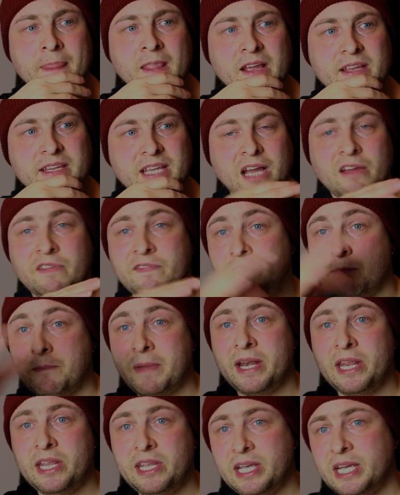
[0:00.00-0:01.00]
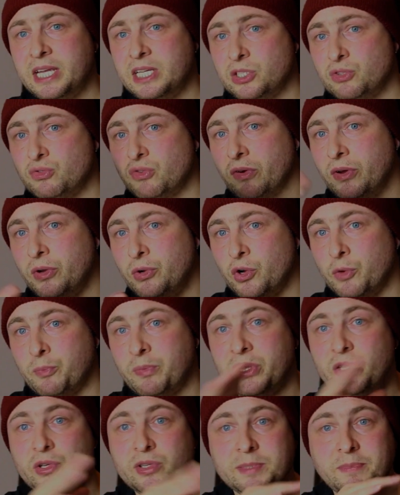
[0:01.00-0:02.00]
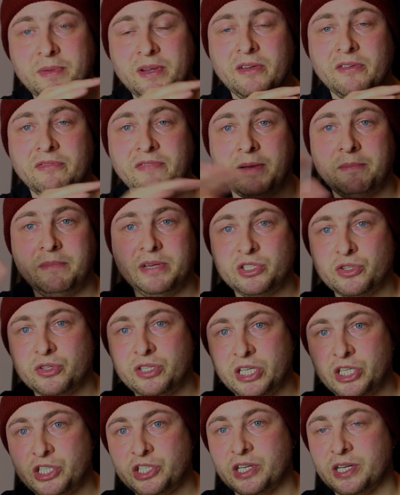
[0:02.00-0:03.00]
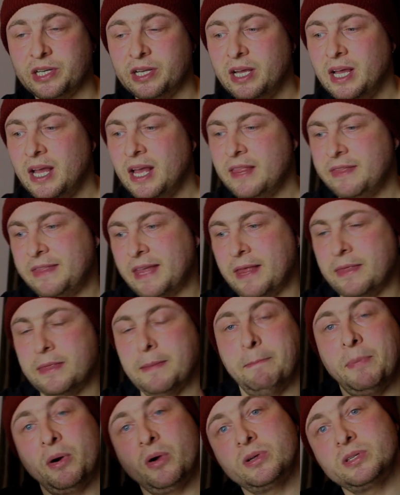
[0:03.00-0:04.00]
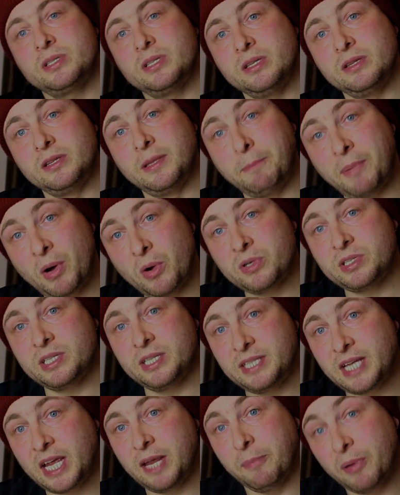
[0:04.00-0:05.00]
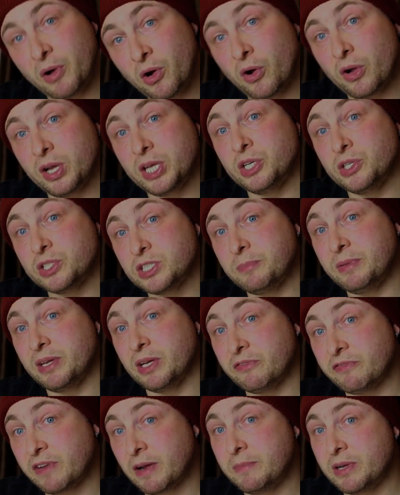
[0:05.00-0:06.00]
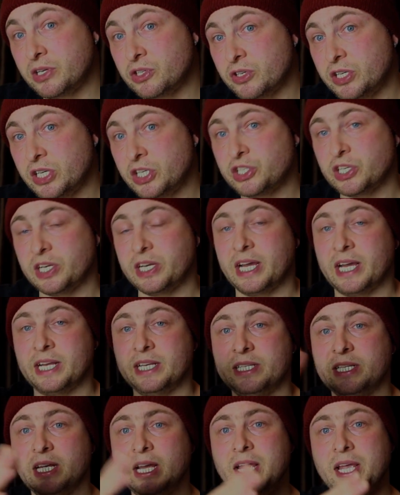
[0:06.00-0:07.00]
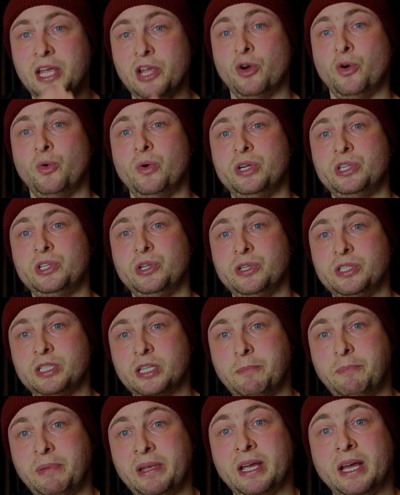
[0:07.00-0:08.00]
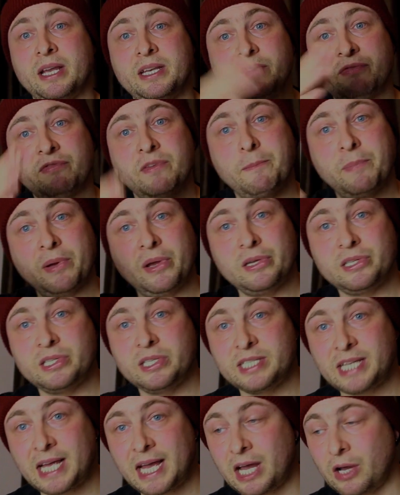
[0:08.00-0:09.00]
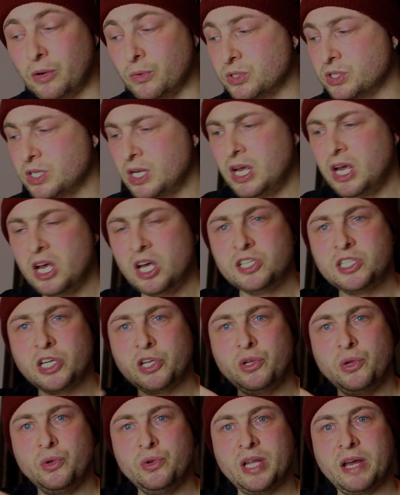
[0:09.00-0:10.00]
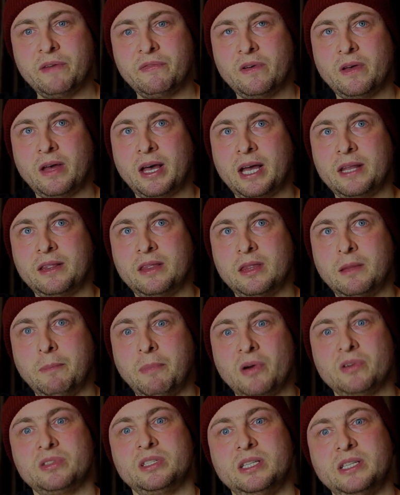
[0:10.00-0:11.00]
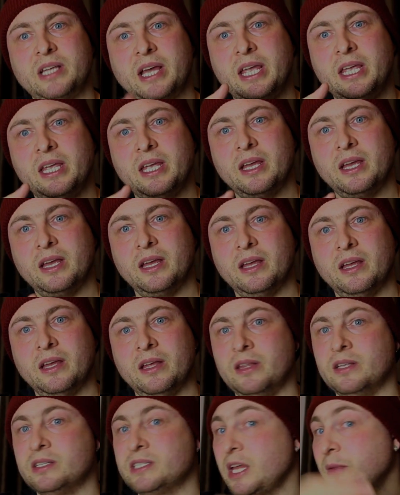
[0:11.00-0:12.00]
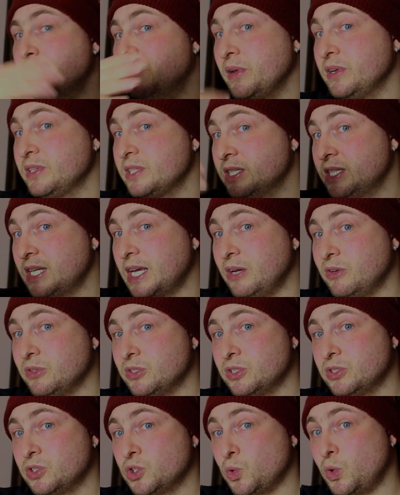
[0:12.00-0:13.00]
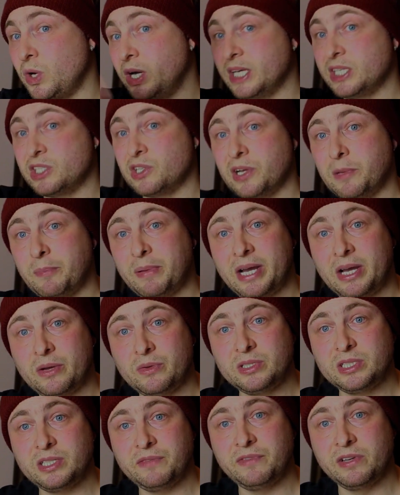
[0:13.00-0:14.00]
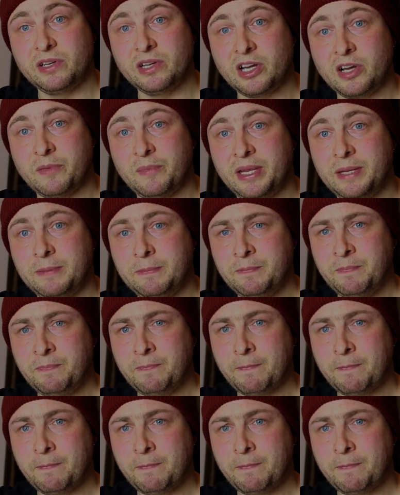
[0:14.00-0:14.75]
yeah, for many years growing up, it used to be a family tradition that the Boxing Day party used to be a family tradition, and it always used to be at a different person's house. So you never had the Boxing Day at the same person's house twice on a bounce, if you know what I mean.